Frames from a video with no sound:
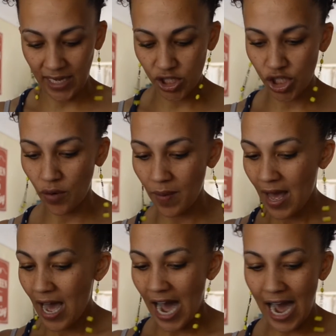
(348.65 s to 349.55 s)
So
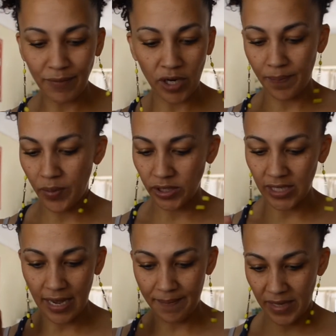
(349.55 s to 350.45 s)
I'm going to put
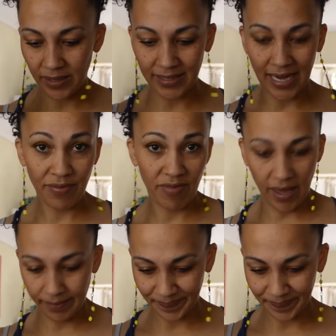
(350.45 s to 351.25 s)
a meal down there.